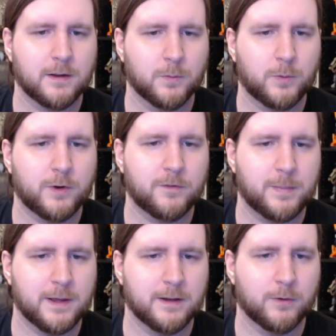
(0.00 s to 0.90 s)
It would have
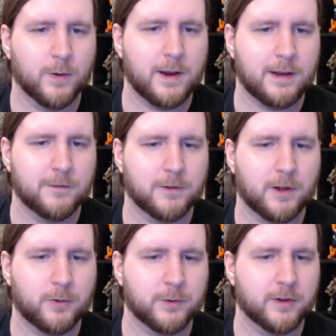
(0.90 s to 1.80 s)
been great if
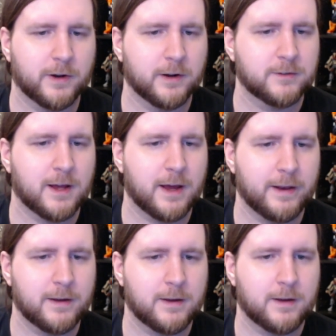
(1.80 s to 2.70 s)
luck was on our
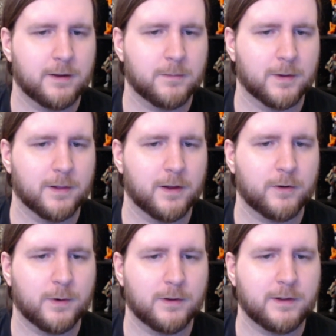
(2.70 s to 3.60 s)
side, but
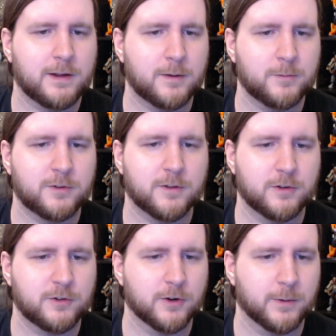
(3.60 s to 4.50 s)
luck rarely comes to the
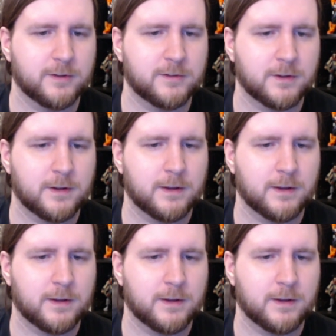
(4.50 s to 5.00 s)
Shuras.